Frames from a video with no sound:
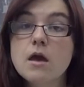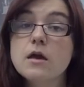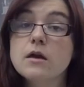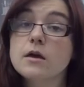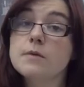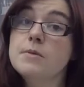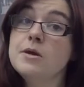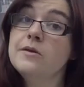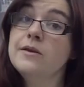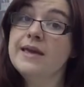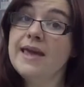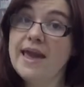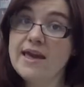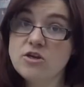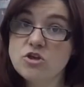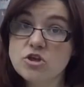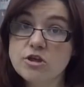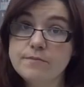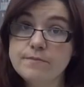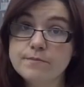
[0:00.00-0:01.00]

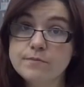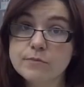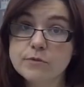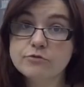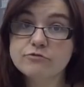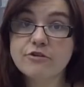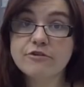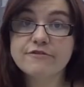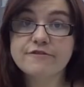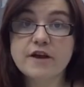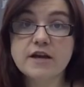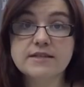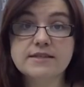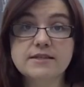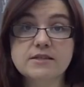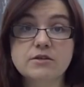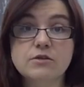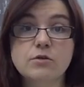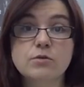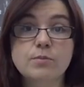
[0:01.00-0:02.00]
Communication refers
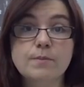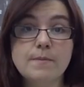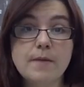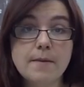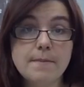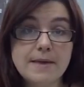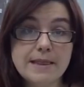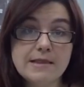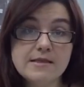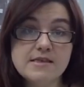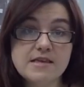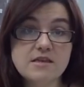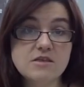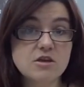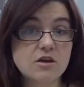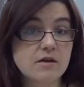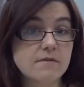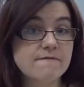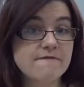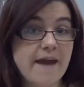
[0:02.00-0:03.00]
to the ability
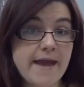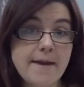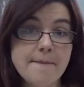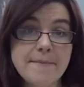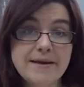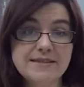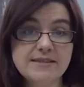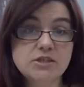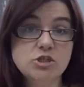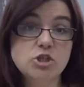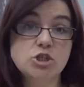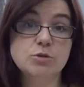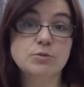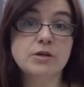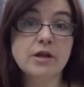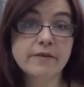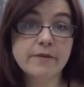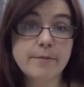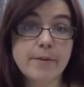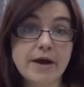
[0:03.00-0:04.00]
to convey a message to
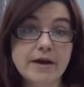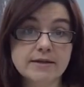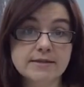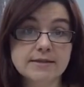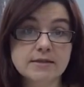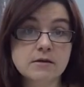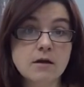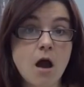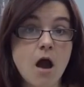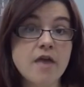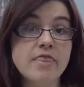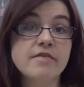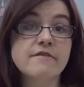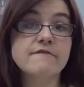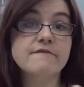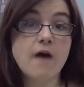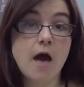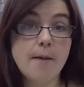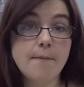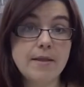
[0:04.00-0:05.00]
another person, either
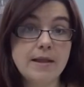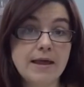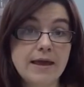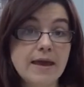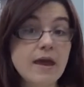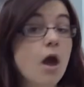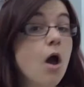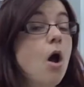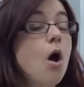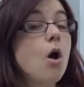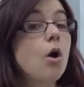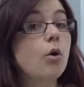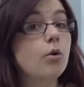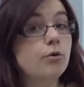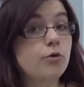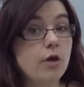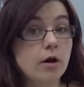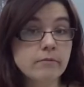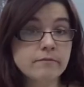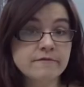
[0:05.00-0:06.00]
verbally
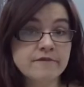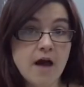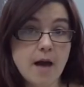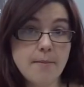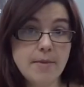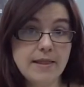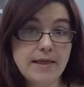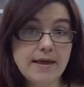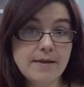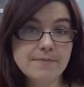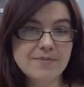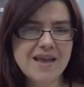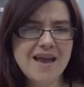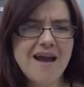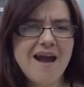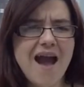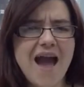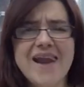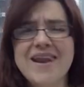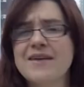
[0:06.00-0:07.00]
or non-verbally,
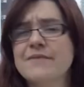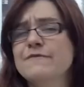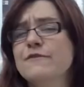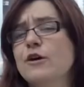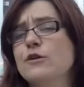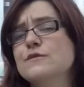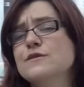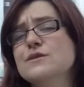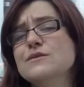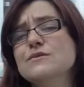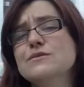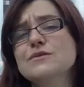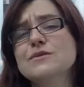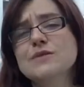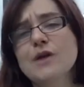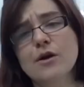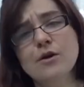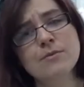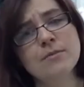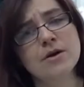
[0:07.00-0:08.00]
and it involves
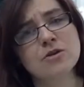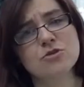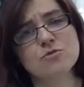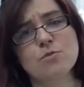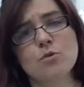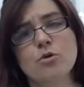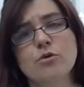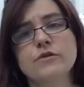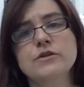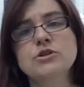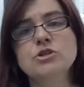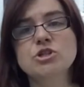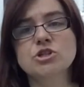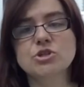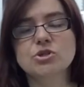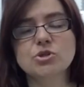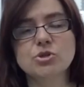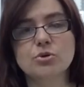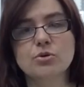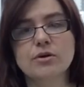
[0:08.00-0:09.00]
so much more than
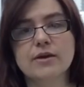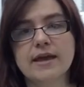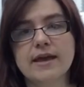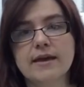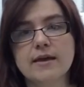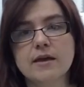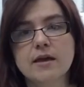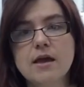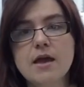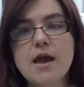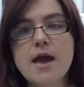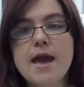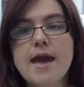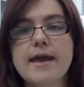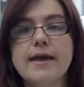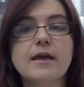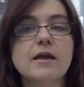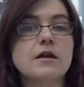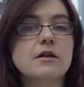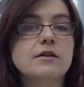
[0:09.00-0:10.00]
just talking.
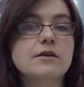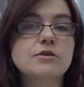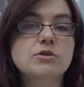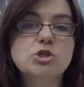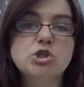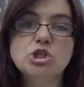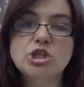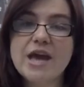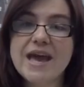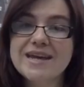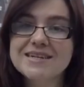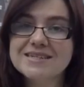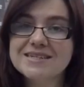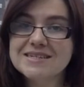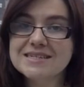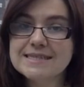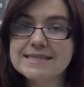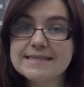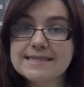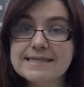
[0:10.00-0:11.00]
It includes shared
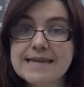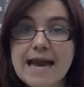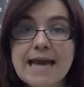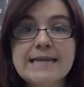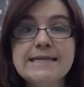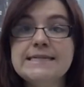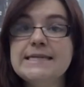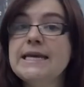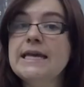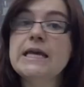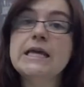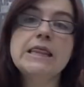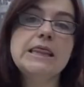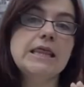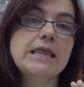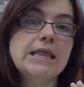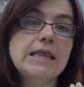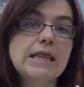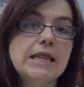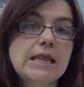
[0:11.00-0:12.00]

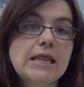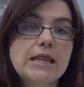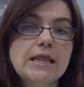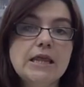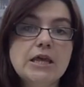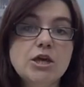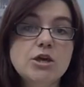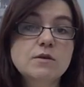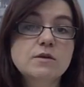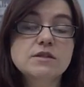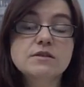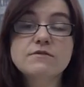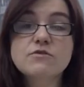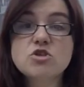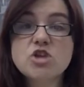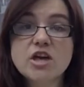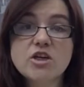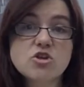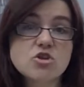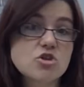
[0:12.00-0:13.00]
understanding, the use of
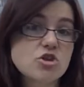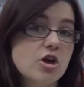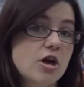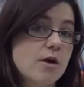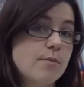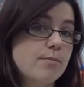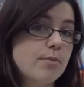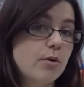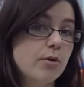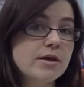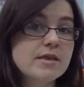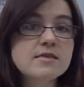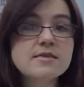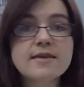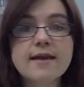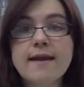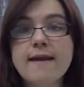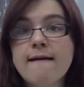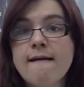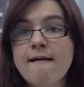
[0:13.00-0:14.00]
gesture,
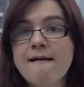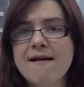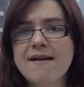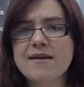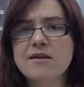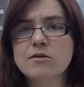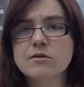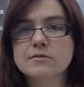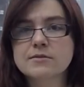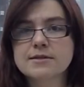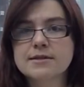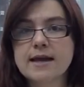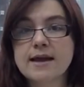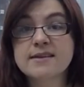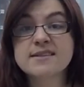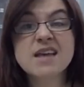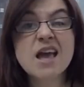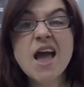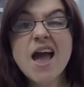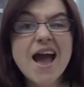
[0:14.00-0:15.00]
pointing, eye
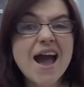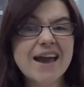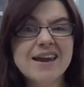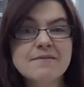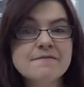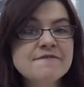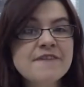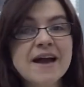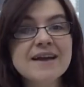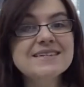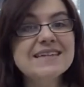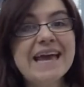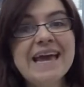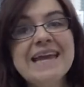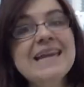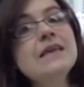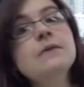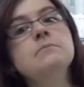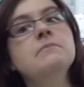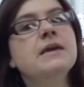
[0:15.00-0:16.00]
contact, and in fact
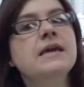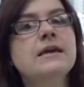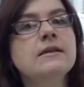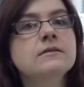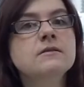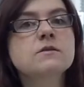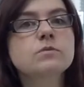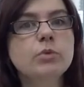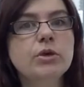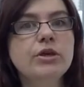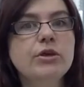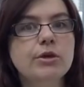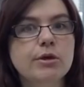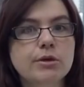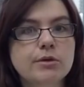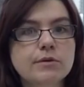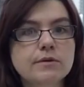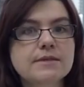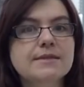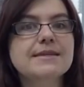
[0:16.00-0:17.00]
any means we
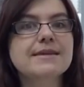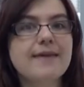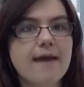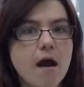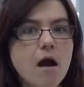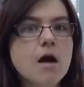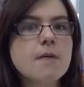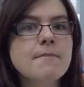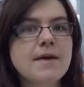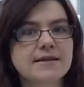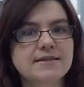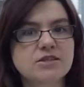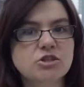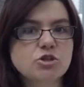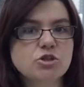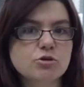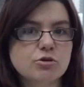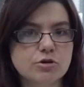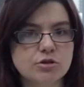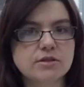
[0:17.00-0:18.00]
use to get our
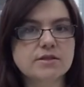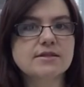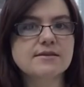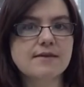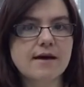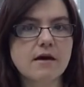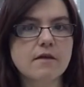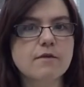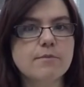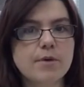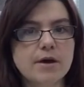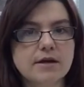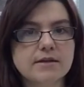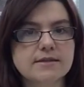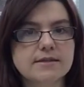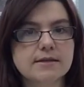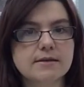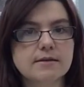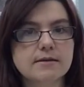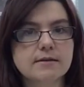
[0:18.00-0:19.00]
message across to that other
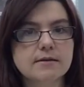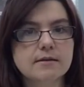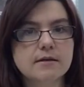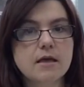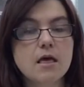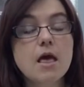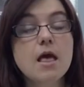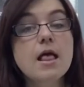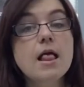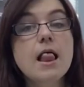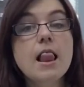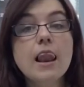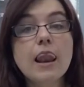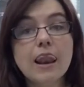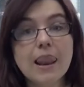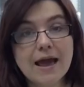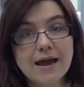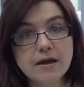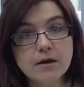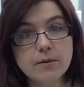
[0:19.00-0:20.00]
person.
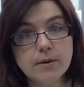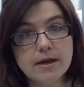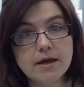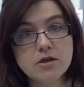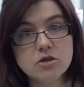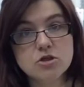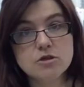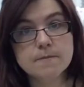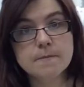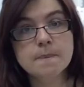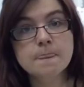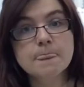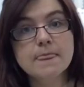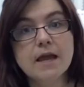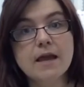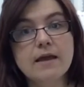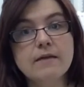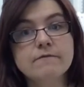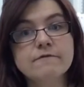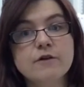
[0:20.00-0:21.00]
Language
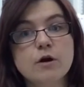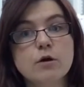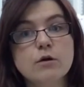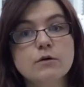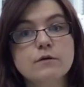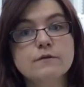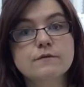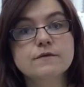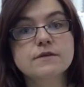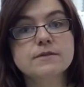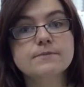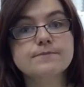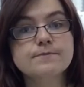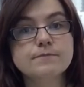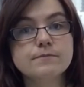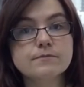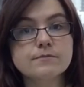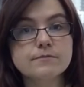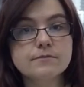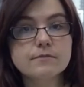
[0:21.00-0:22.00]
involves
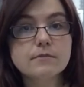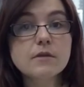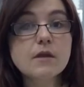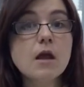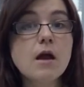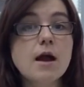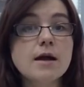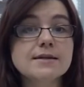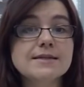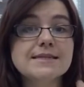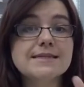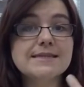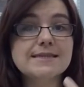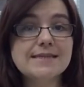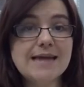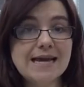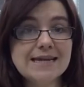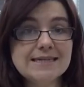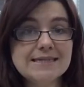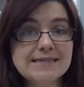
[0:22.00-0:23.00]

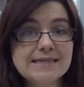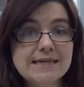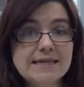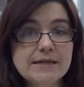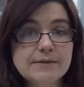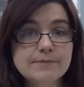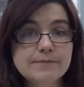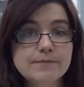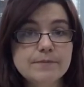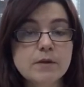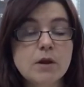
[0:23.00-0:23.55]
understanding